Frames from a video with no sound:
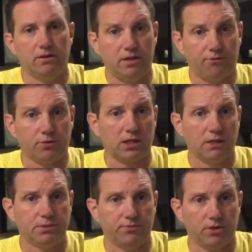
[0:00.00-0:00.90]
different
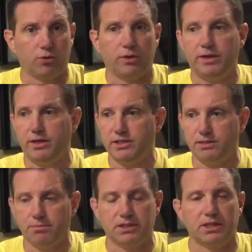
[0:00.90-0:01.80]
types of ingredients
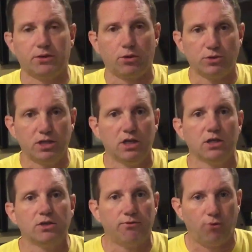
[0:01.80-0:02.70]
and materials
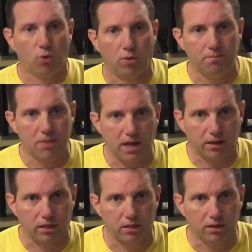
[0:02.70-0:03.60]
to form
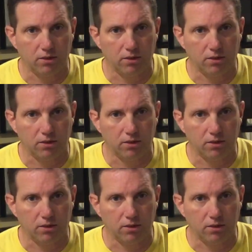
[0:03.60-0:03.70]
meth.